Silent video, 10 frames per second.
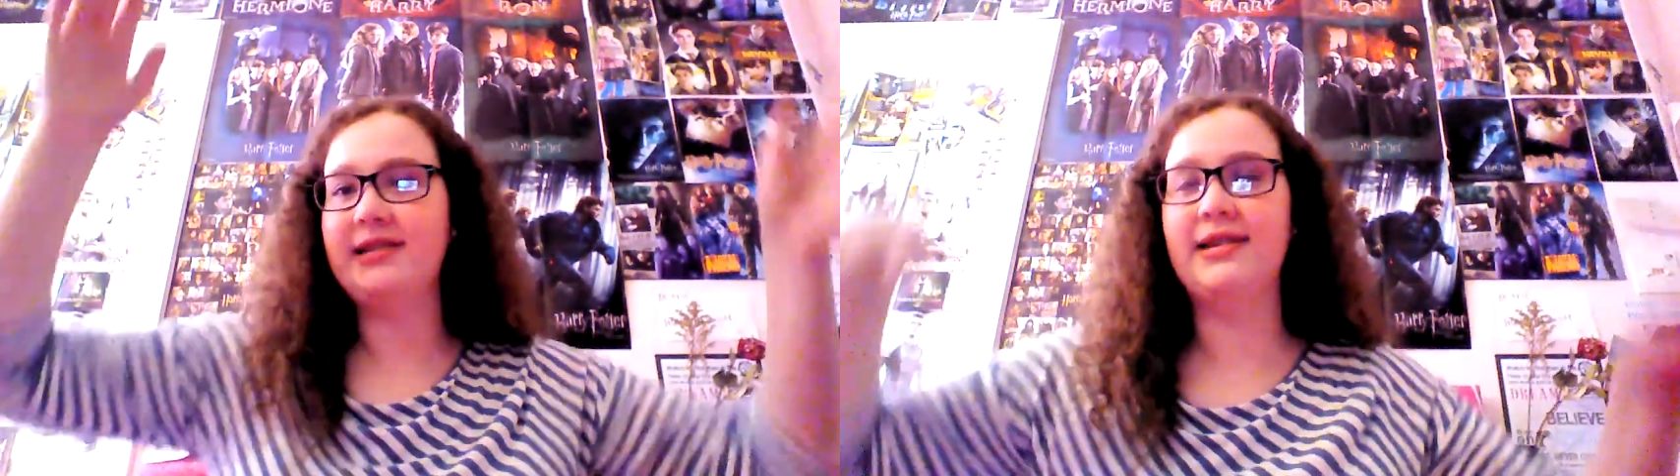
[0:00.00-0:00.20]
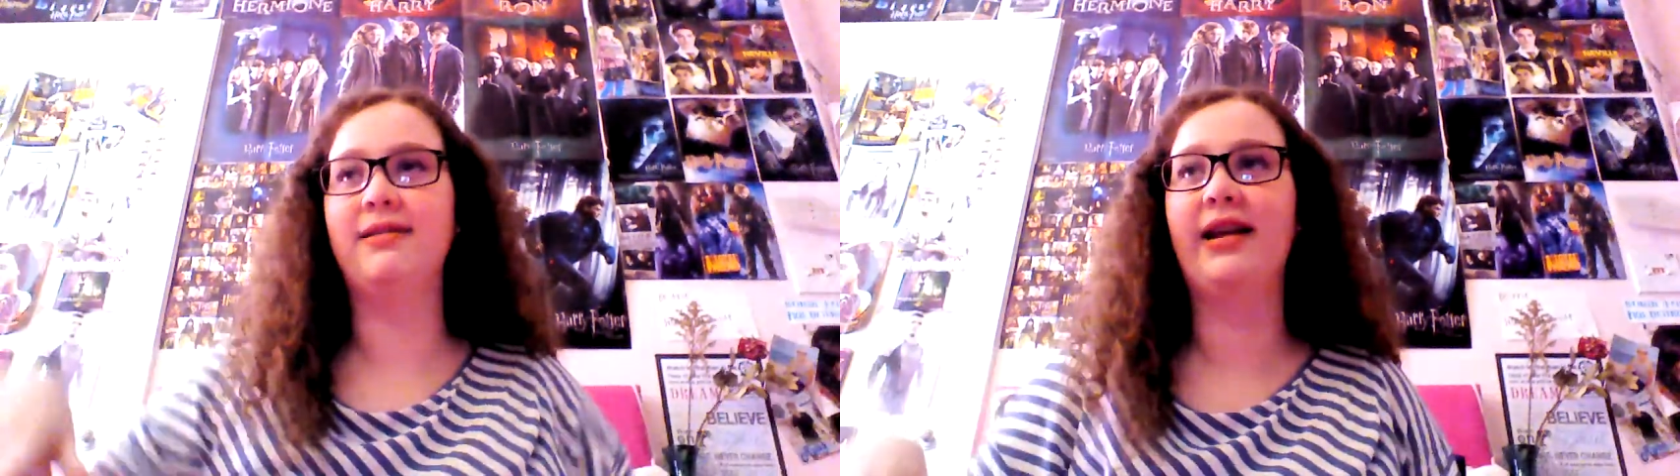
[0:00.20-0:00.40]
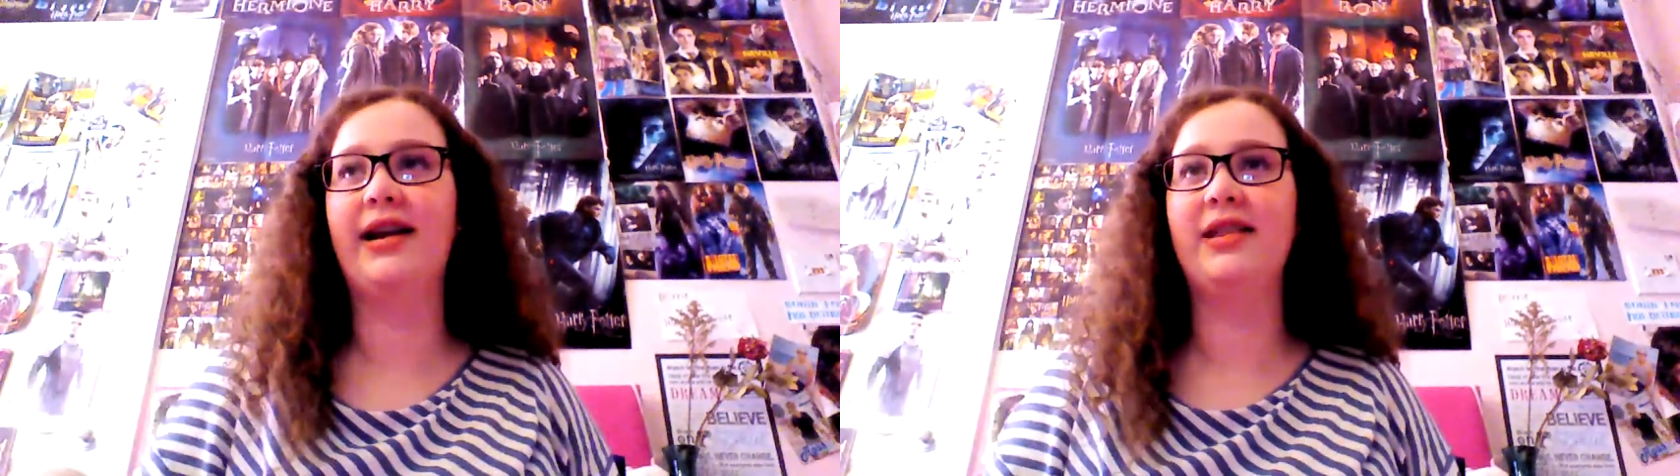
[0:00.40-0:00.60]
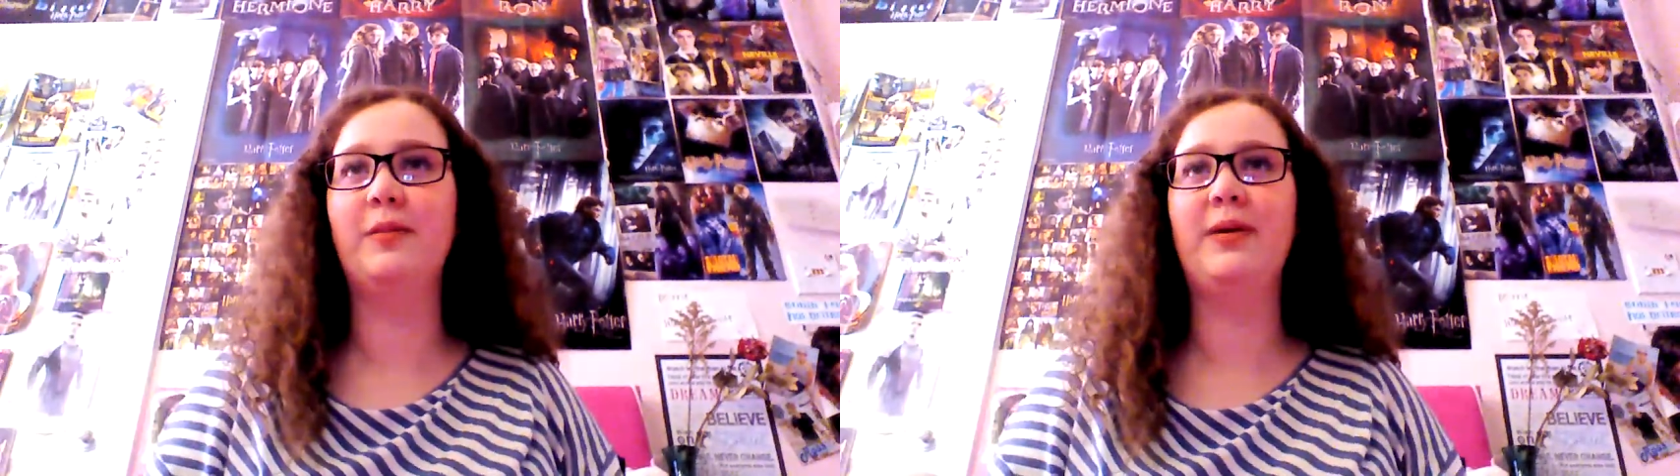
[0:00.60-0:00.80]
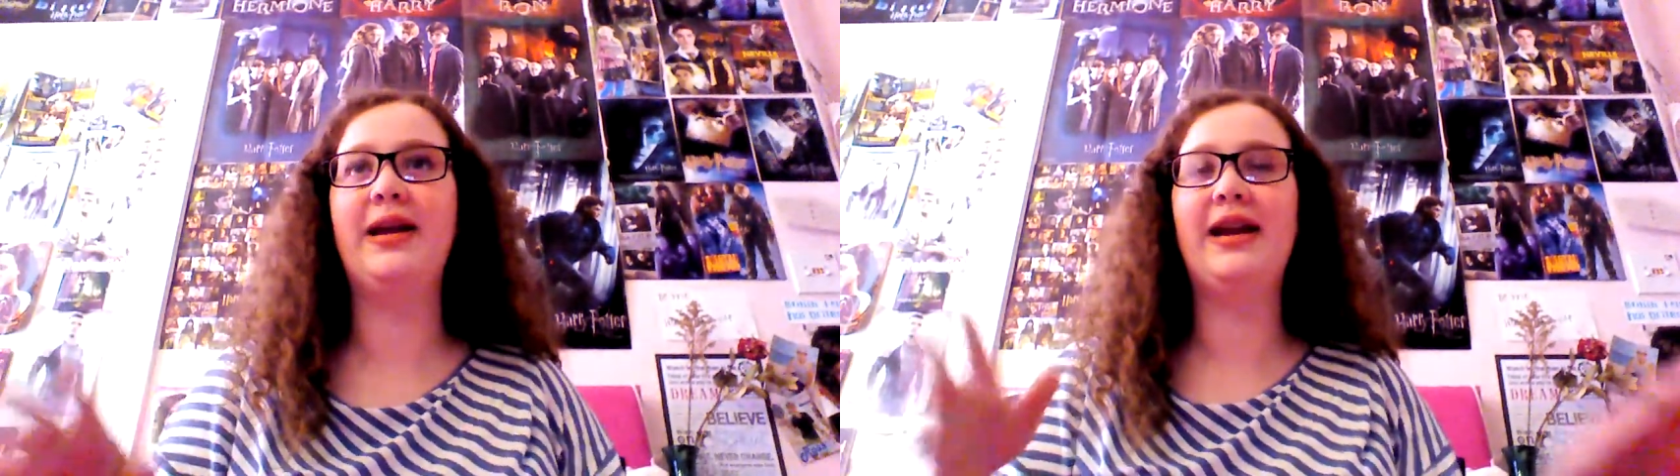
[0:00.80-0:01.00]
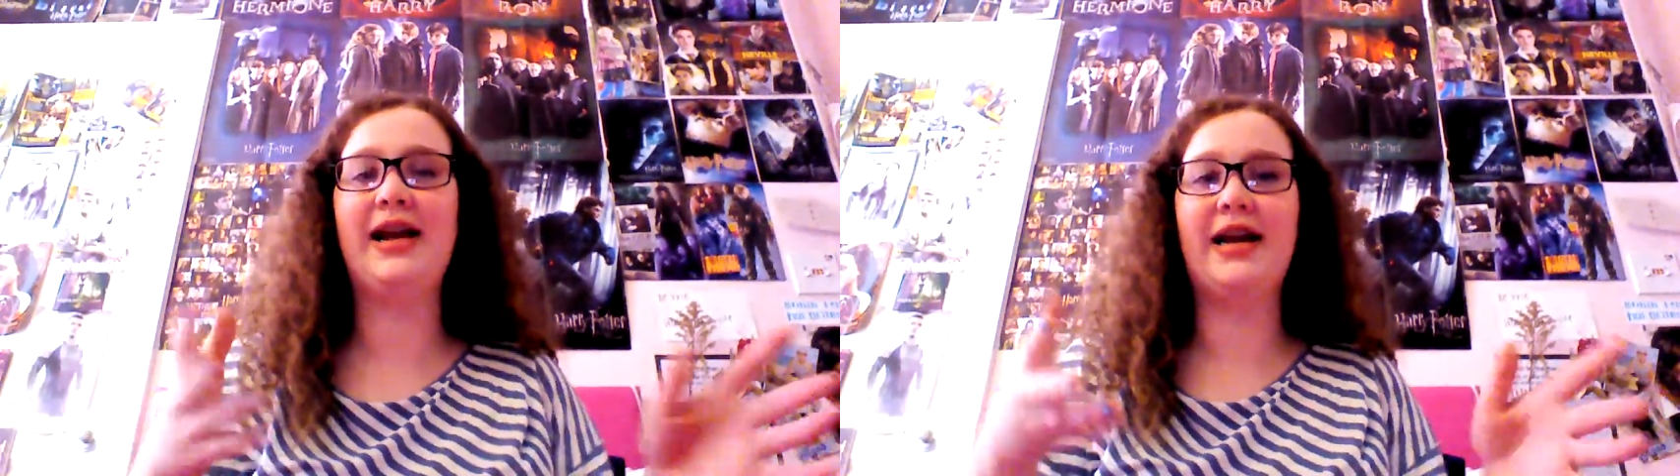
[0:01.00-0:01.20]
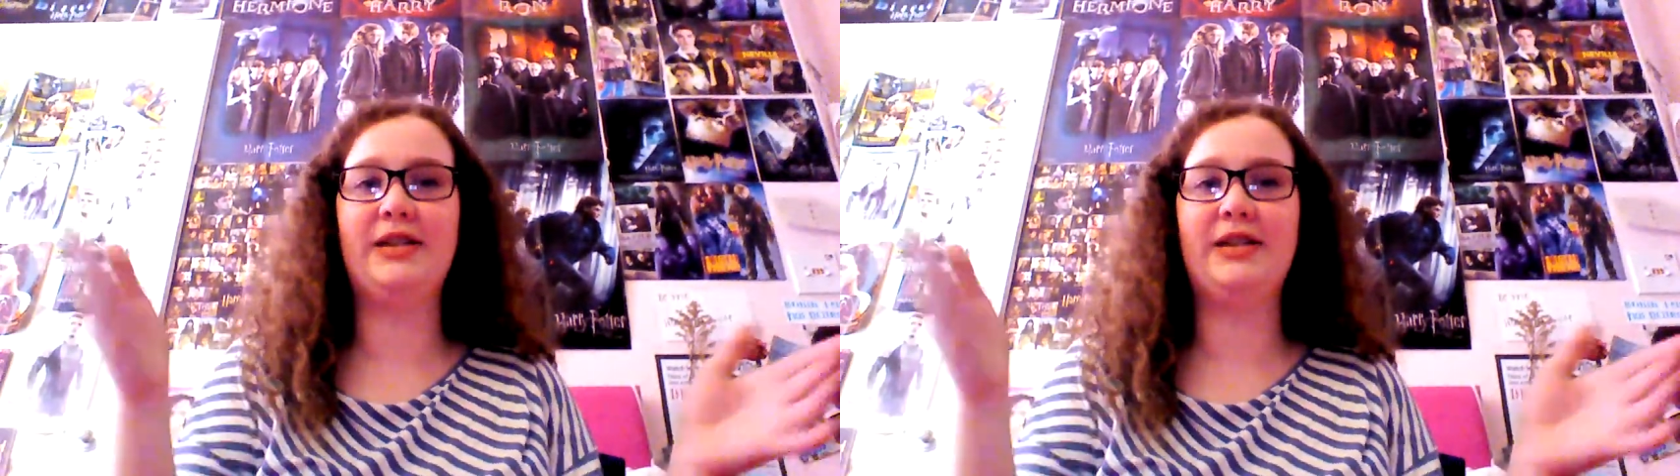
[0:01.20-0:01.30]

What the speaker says: So like at the beginning,